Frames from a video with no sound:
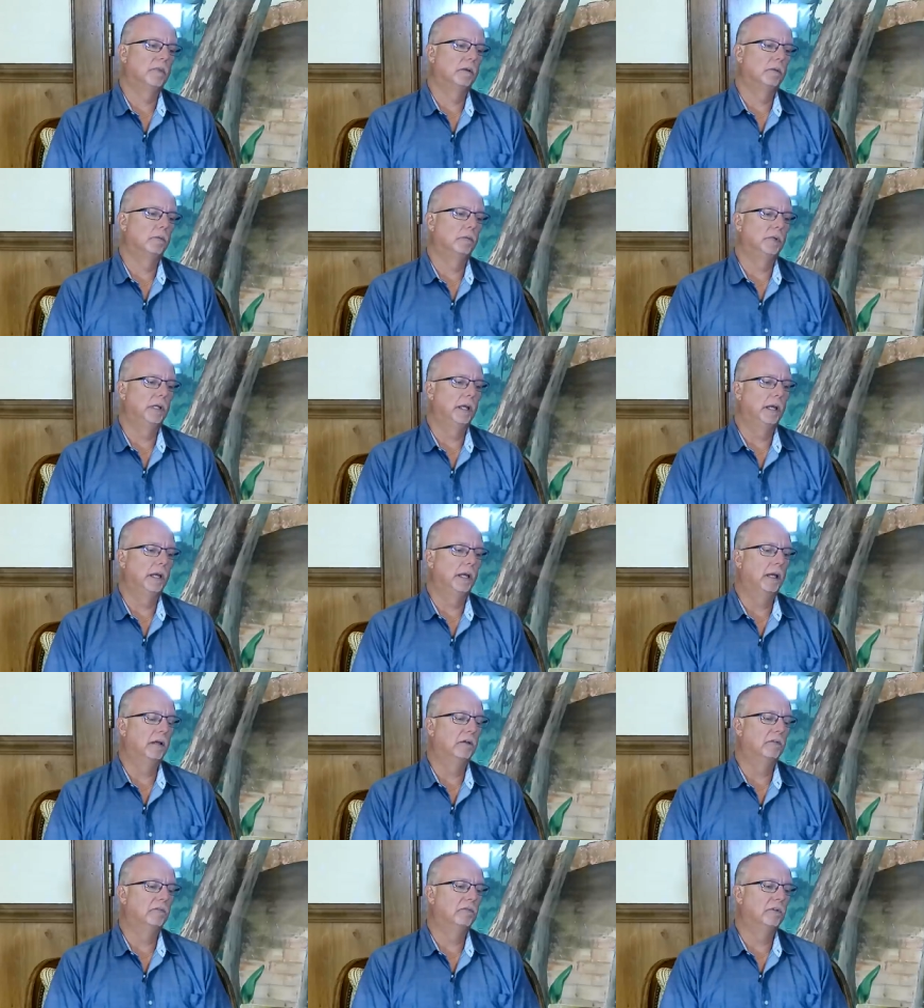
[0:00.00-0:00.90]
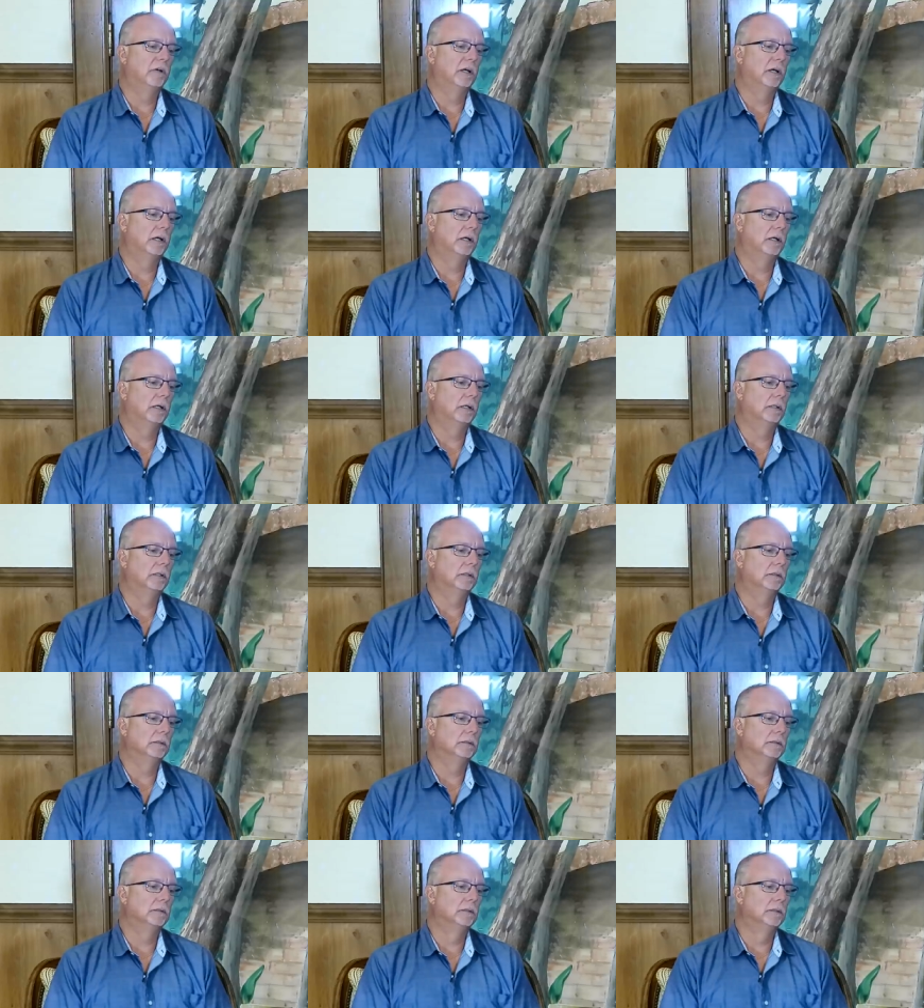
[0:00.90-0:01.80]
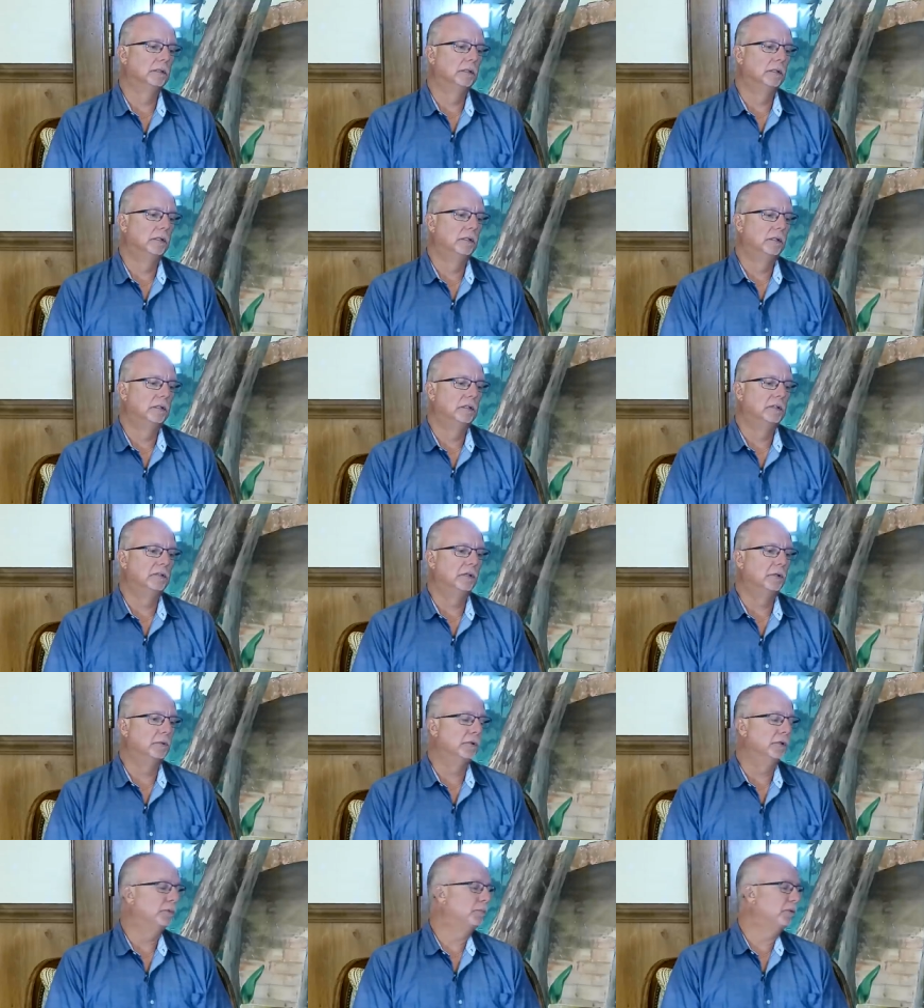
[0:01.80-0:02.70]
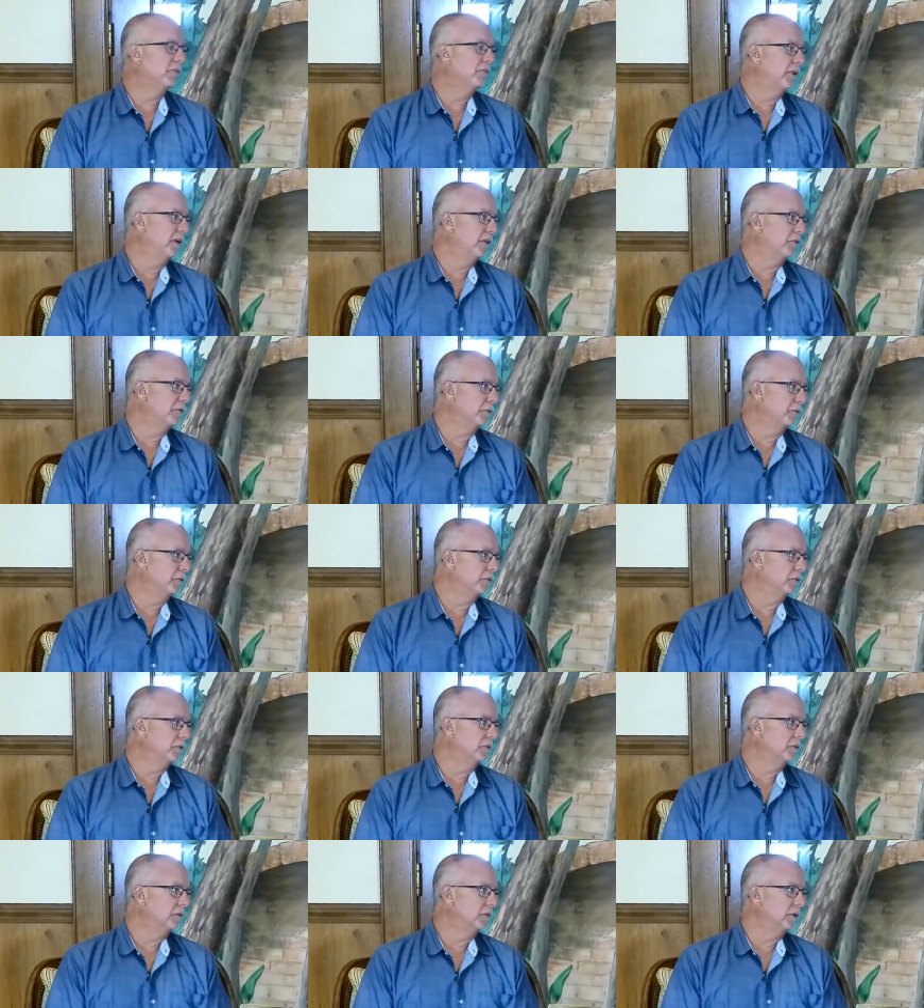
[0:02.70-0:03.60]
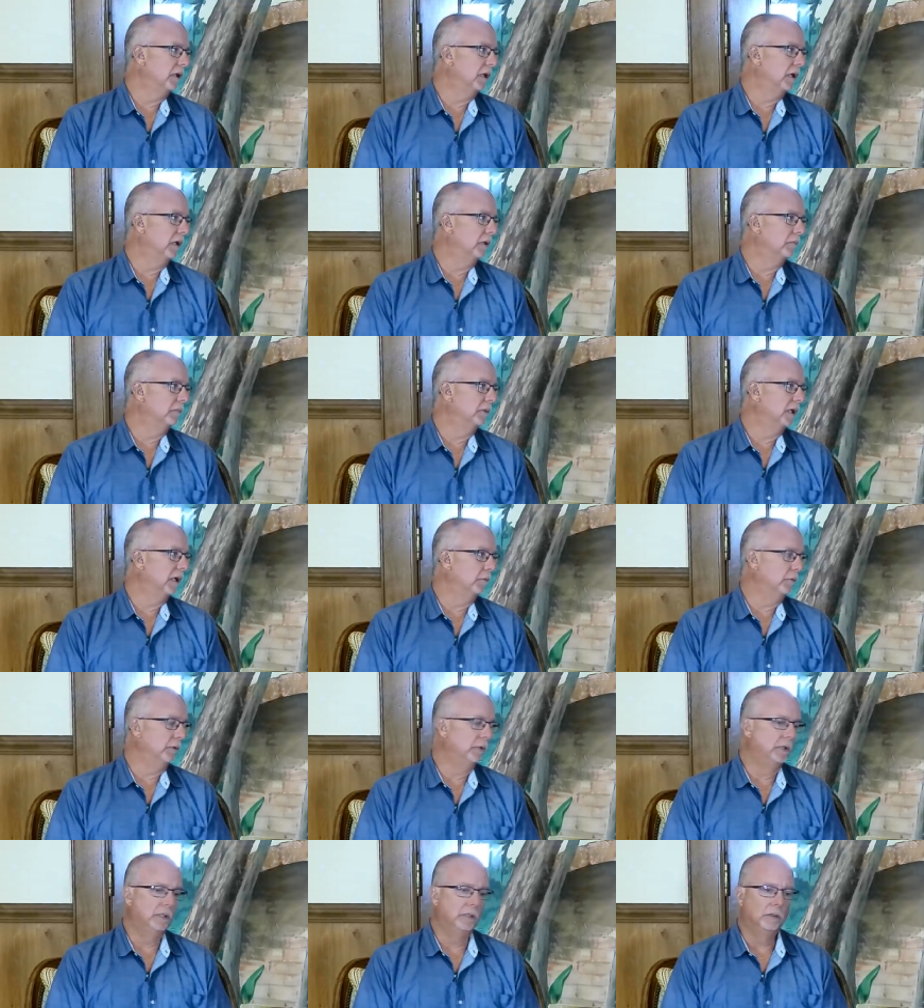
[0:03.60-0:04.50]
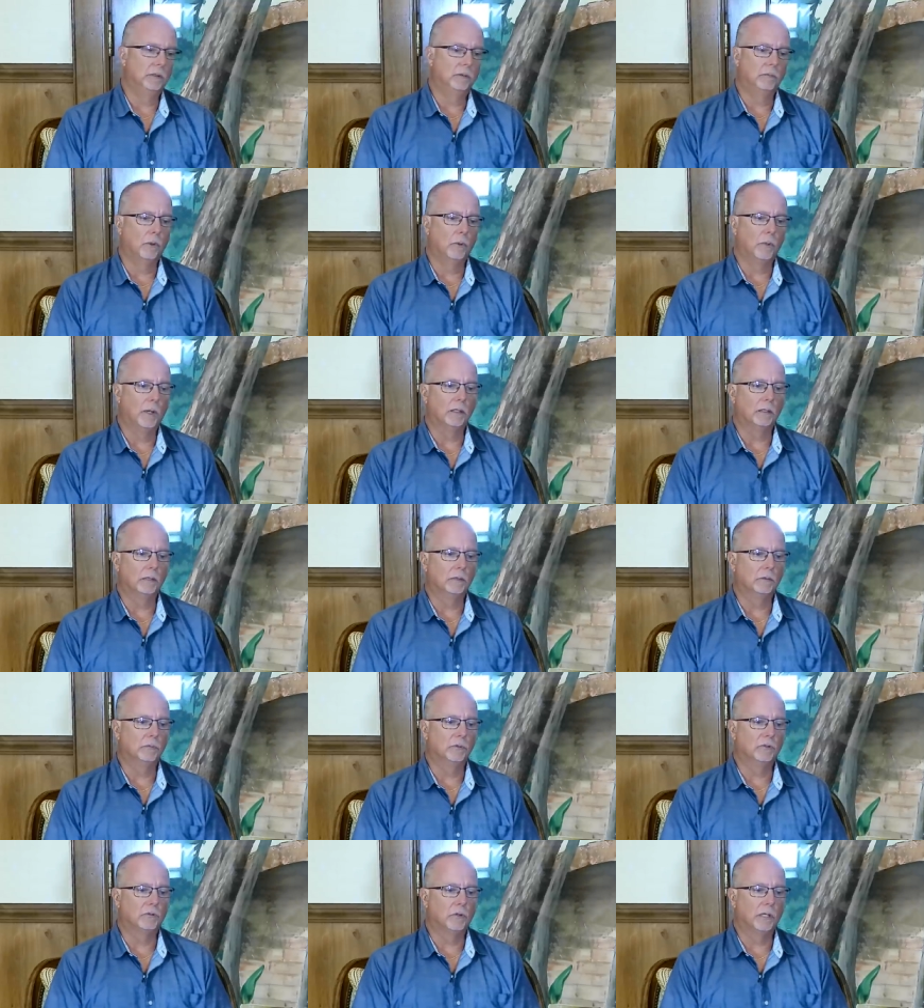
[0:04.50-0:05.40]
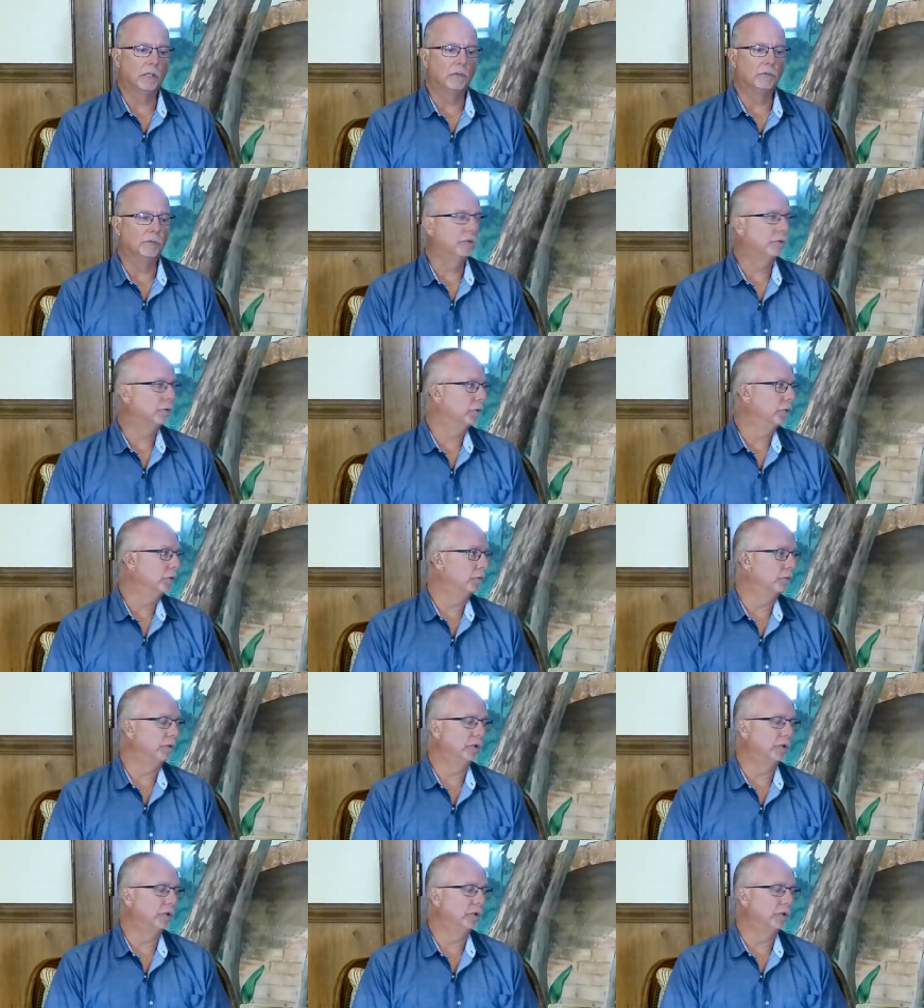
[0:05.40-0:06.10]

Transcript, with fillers: We have degreed professionals that we go out and we try to recruit.